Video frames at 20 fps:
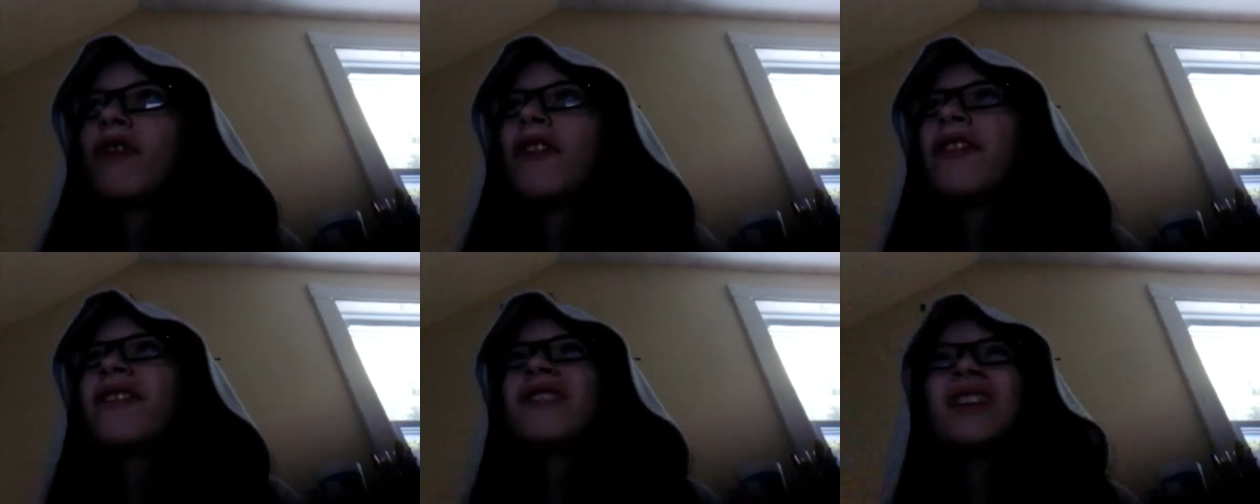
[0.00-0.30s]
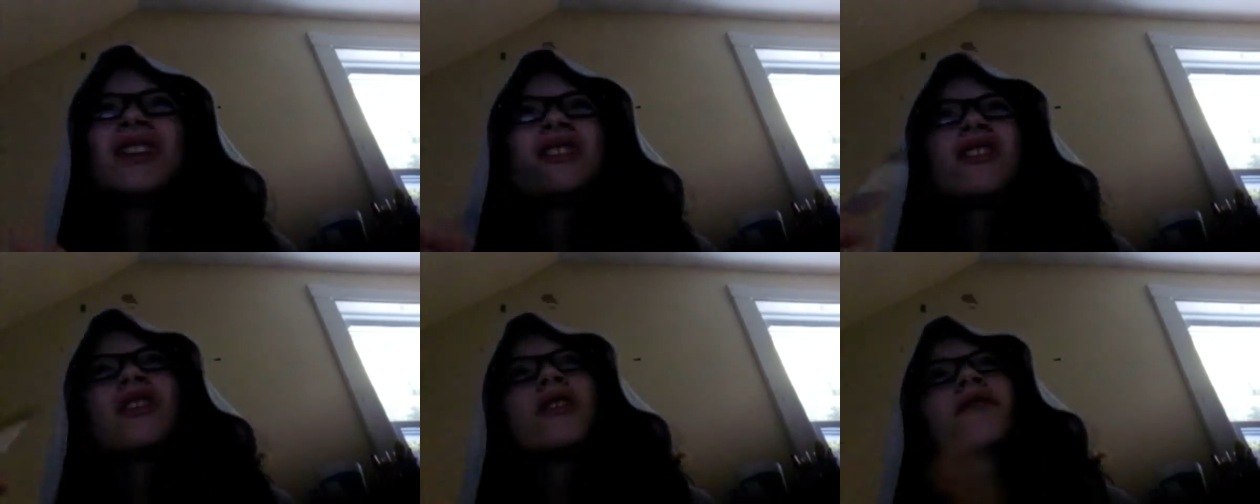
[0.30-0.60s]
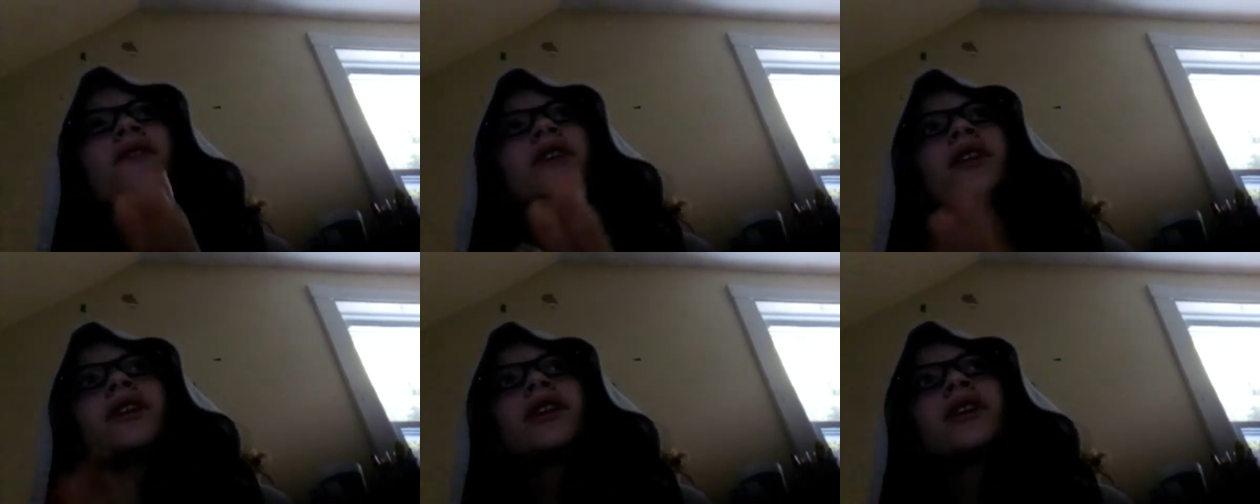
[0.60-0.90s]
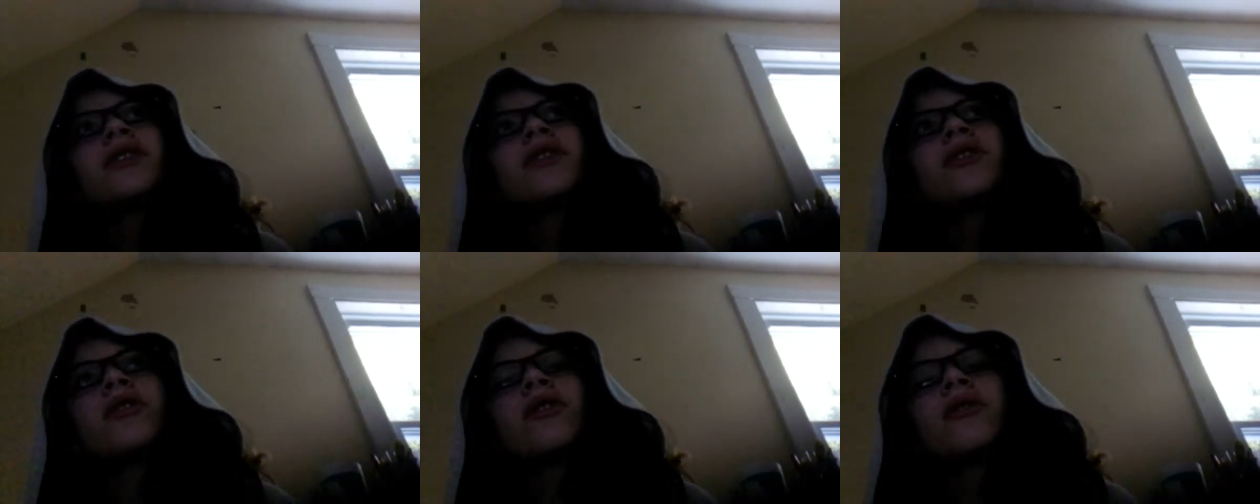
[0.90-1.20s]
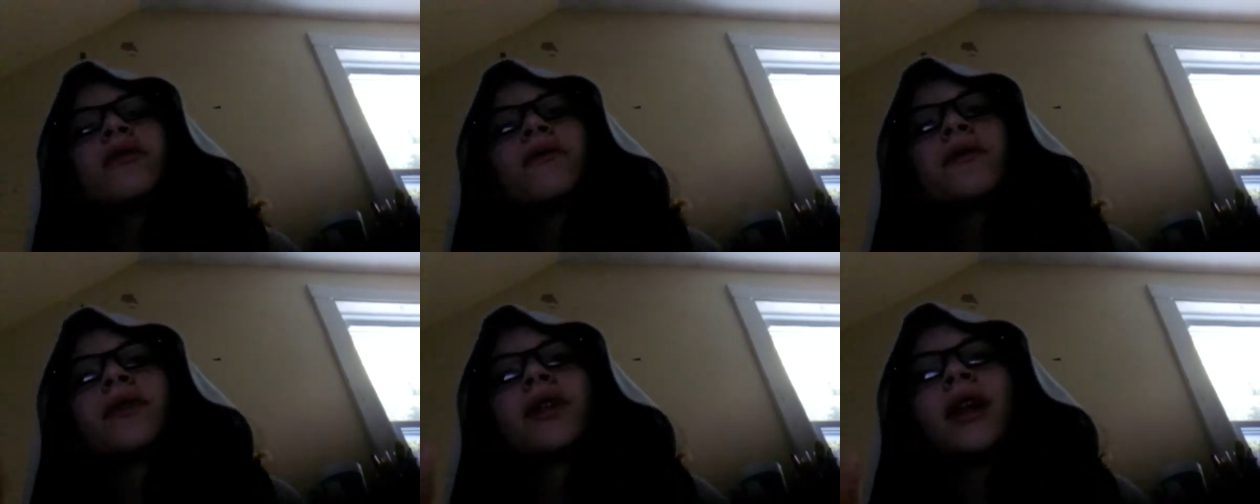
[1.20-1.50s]
I think that's all I really need to
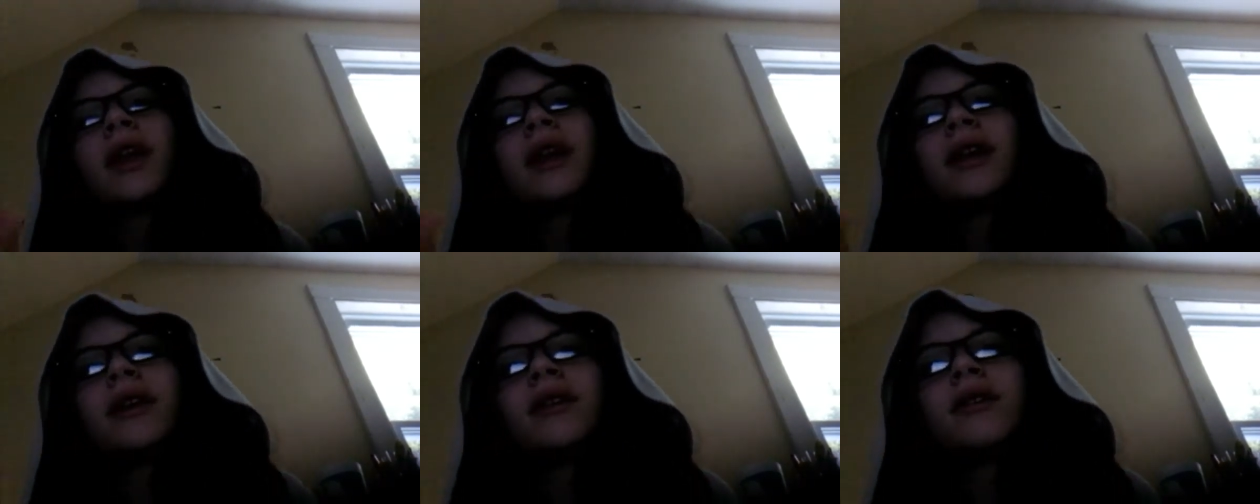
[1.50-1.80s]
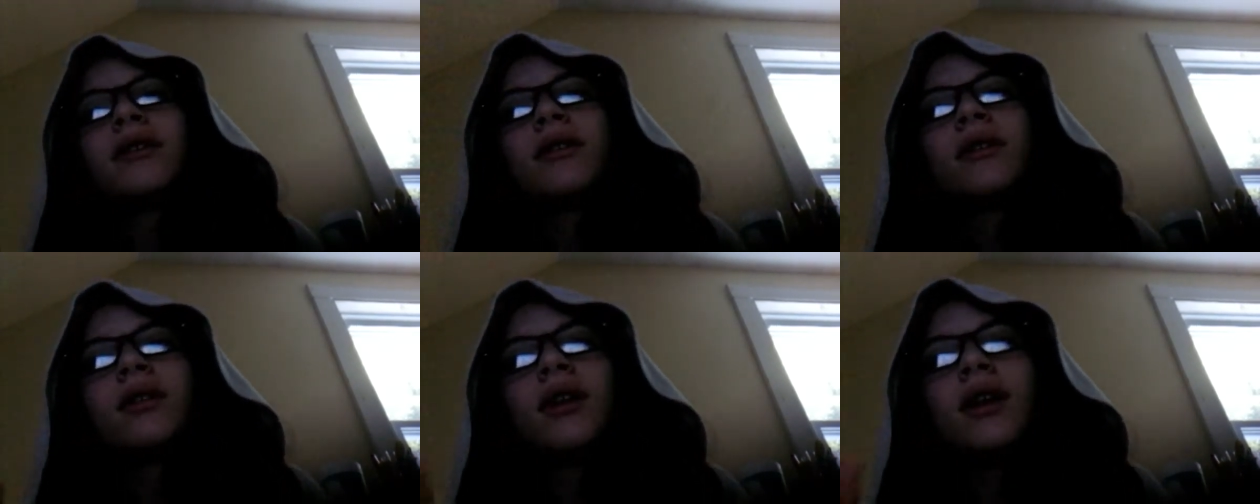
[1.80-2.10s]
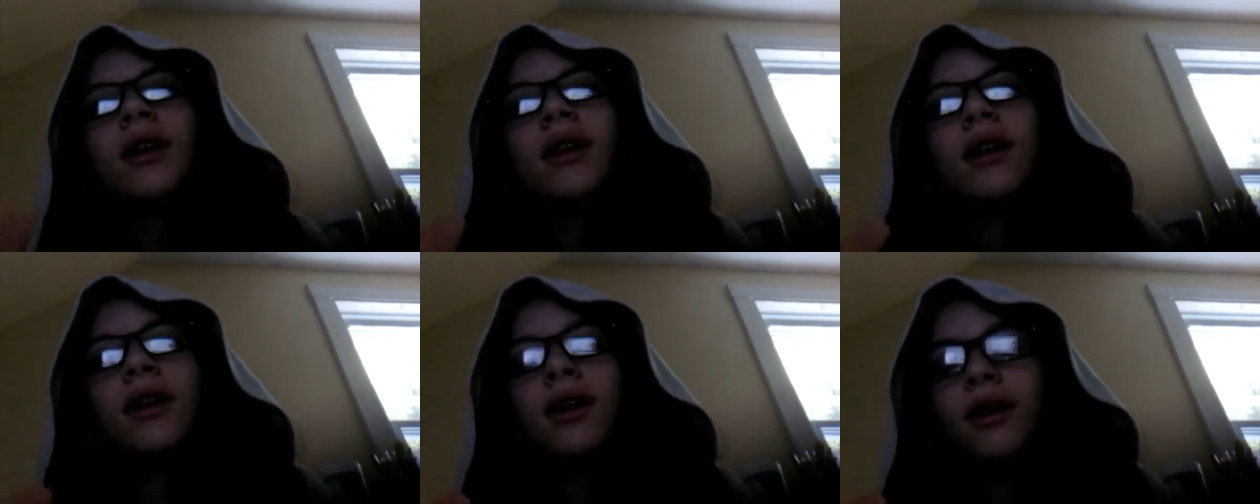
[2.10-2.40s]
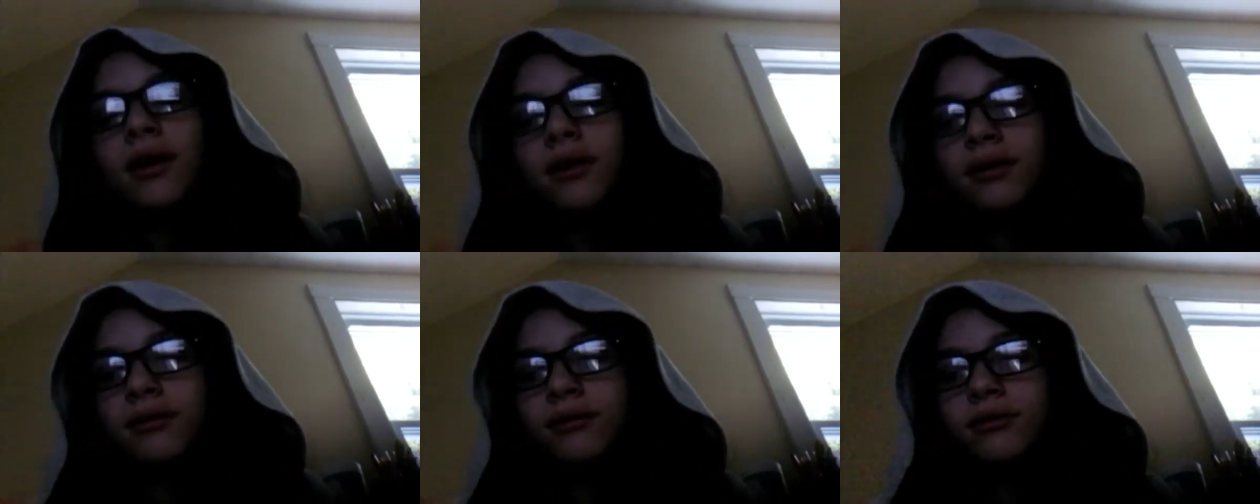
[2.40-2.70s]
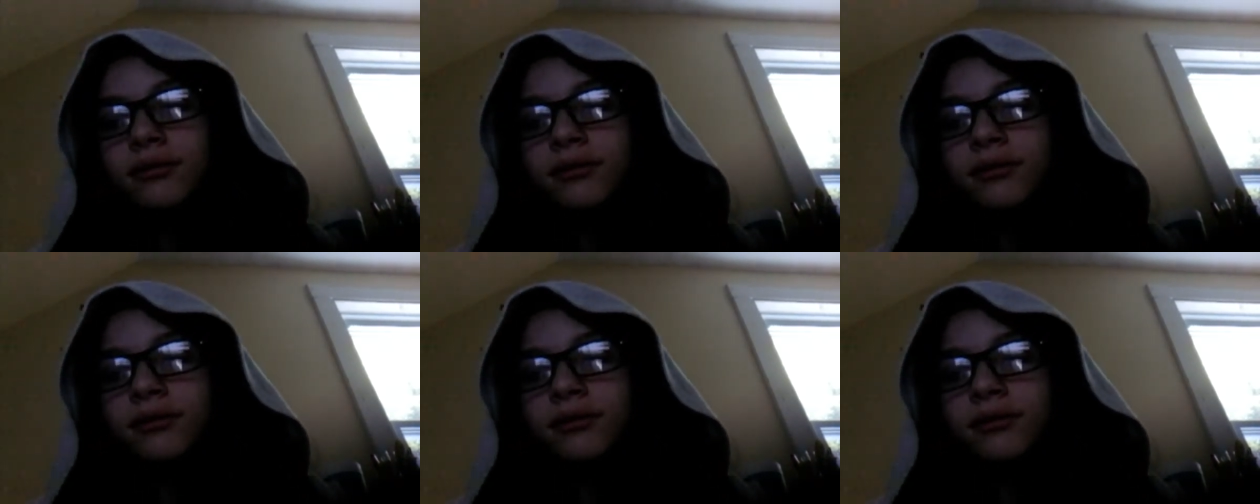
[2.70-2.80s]
do for like uh